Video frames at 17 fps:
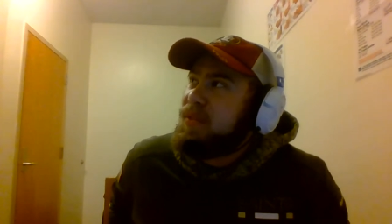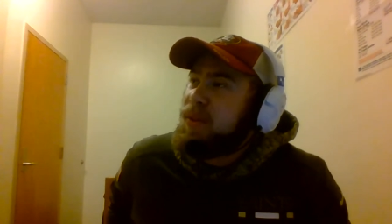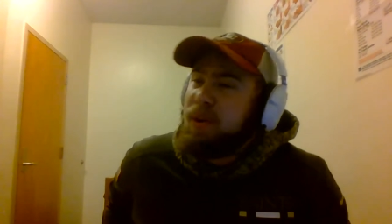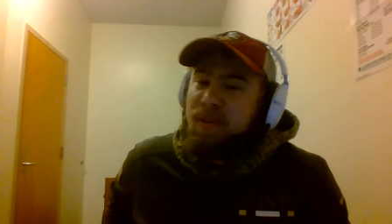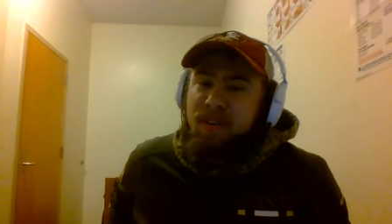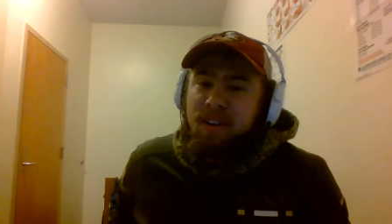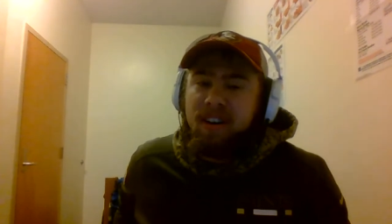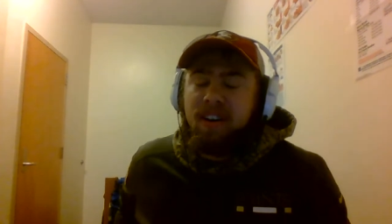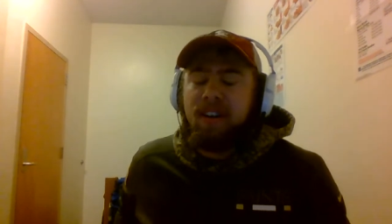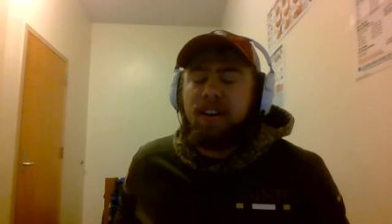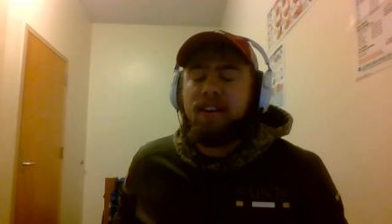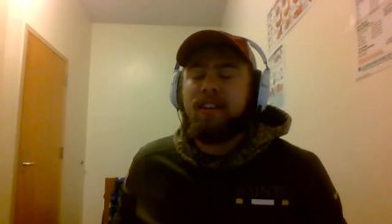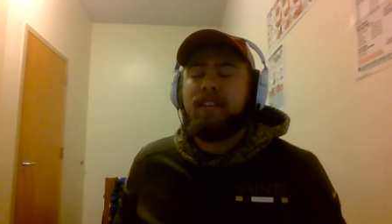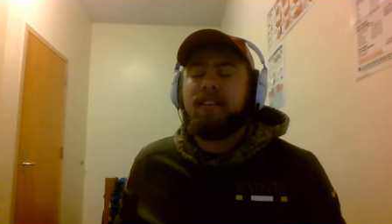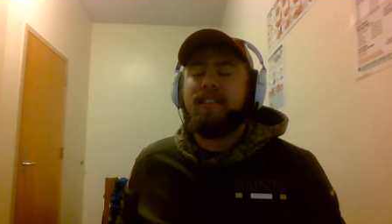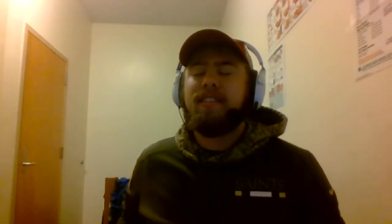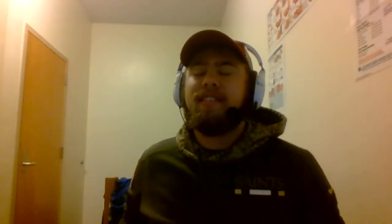We were,
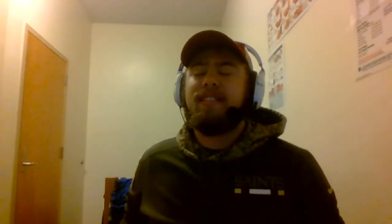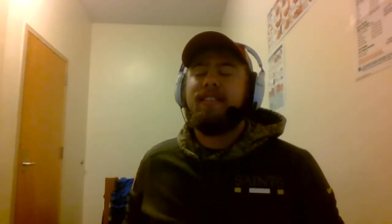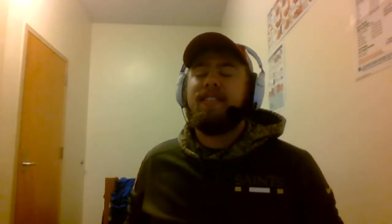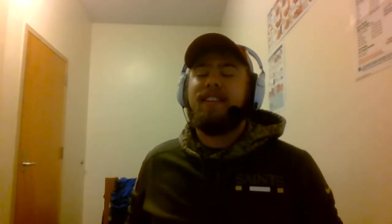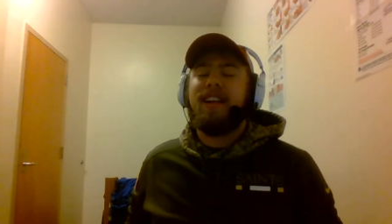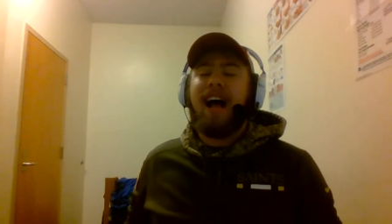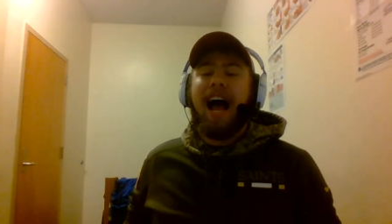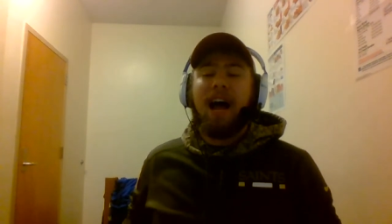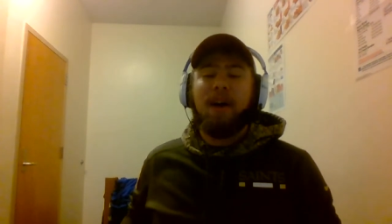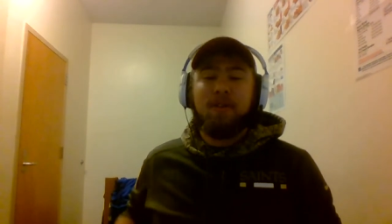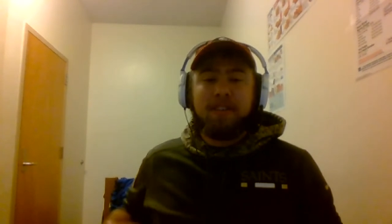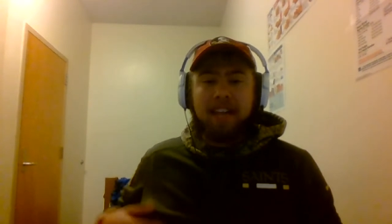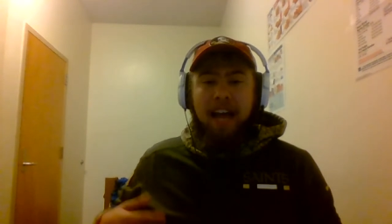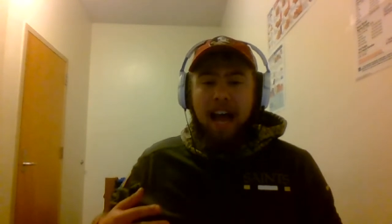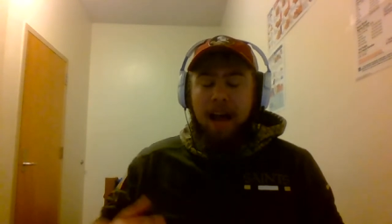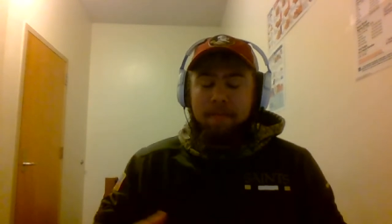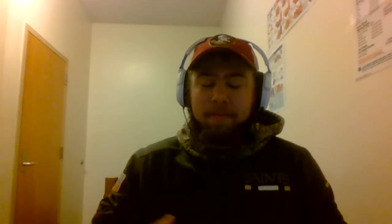I
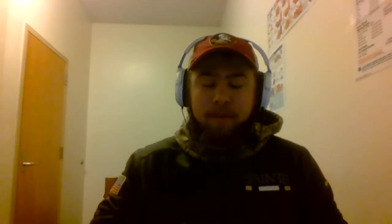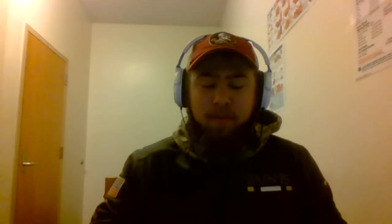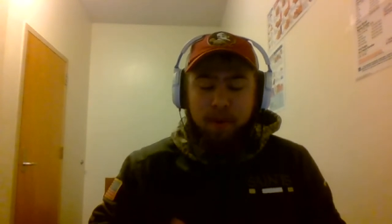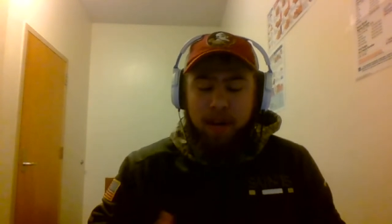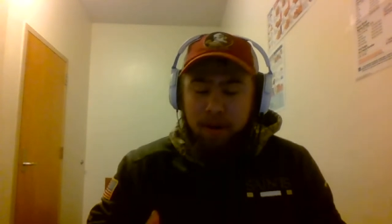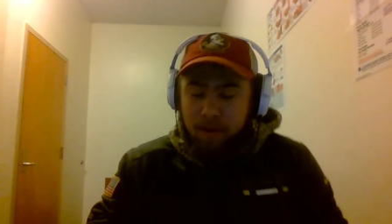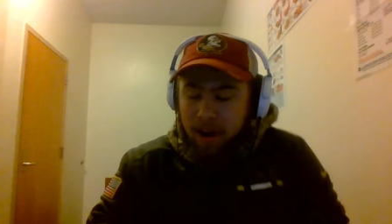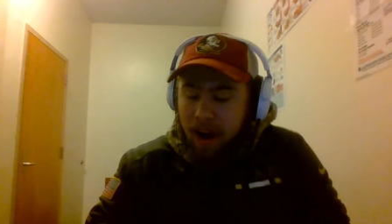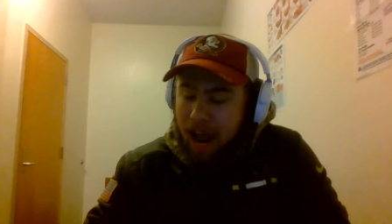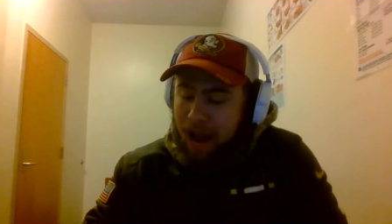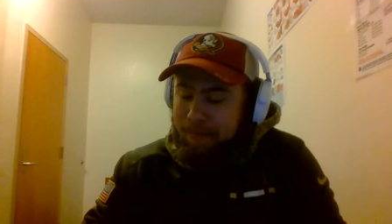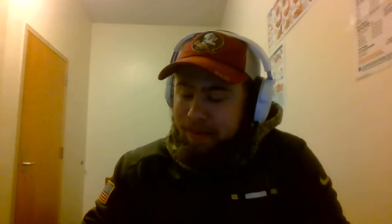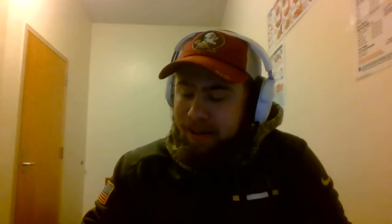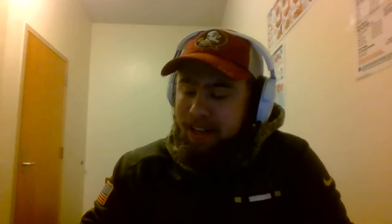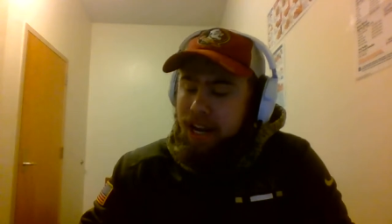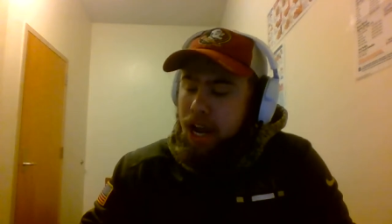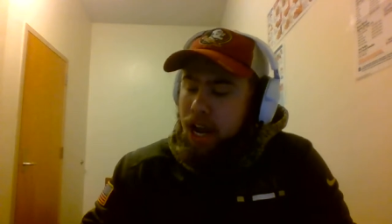was happy. We were
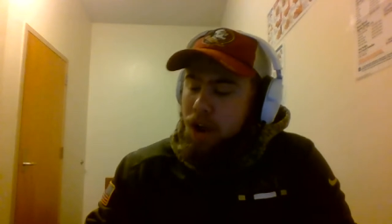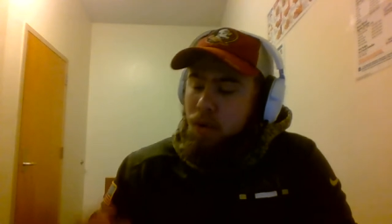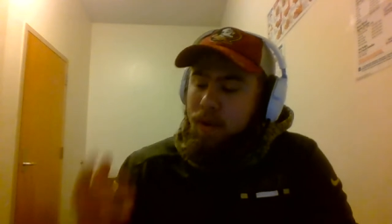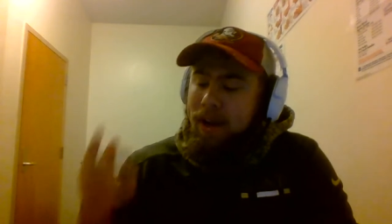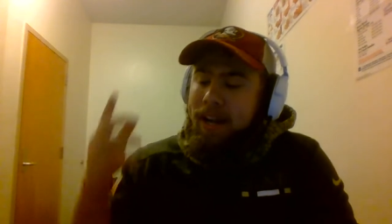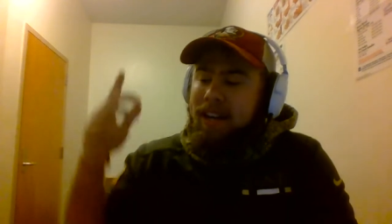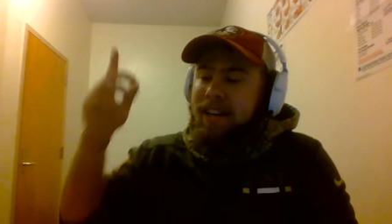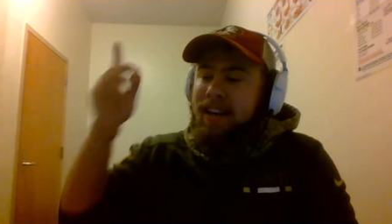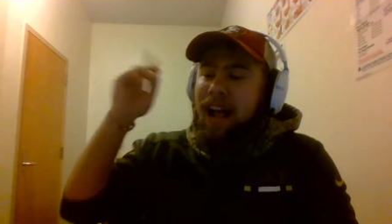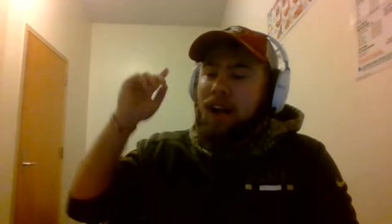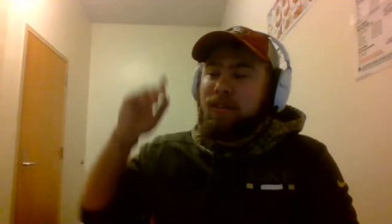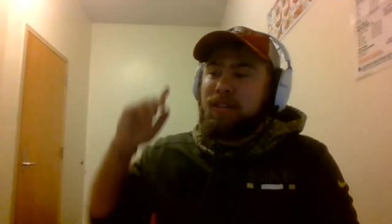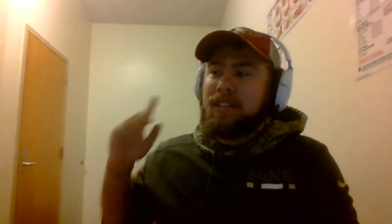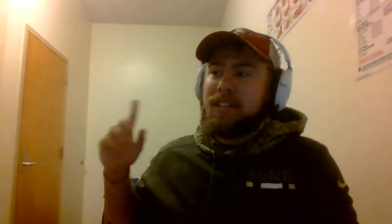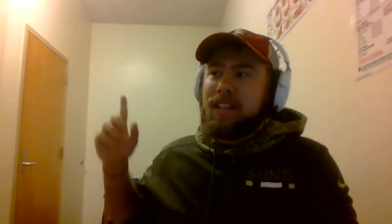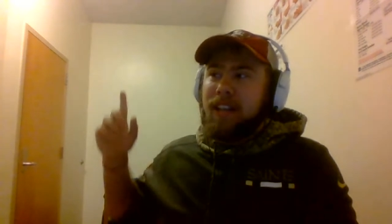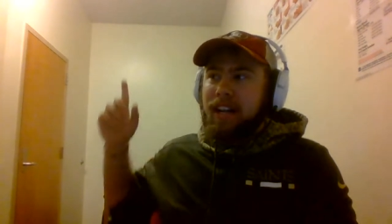happy. We
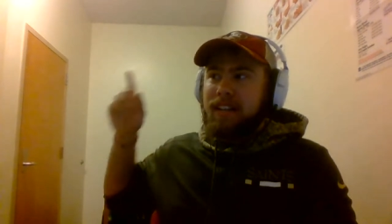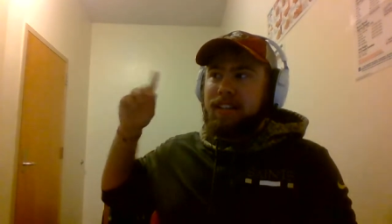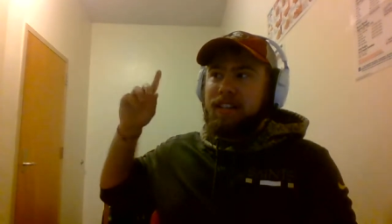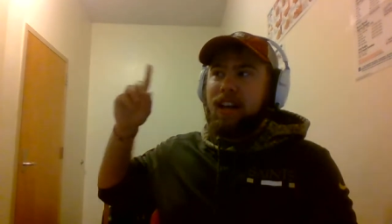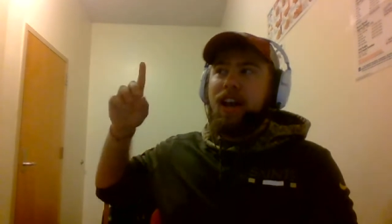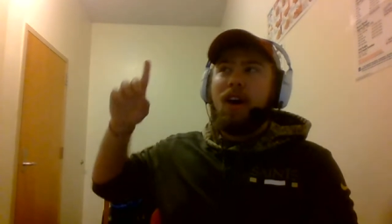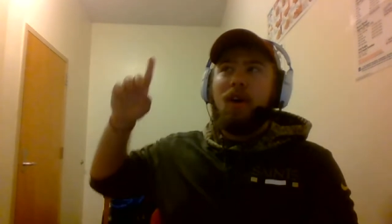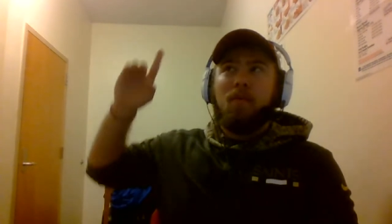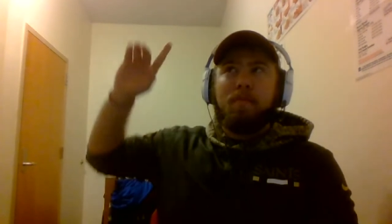announced it.